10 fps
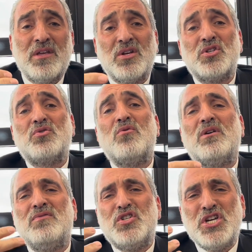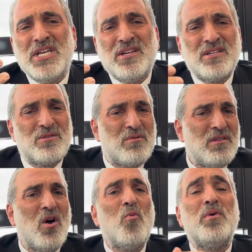in a stroke of genius, or in
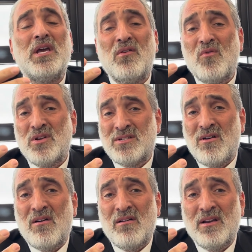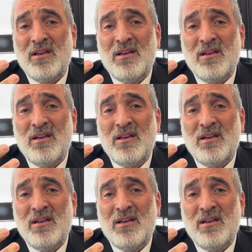the opening of one's heart,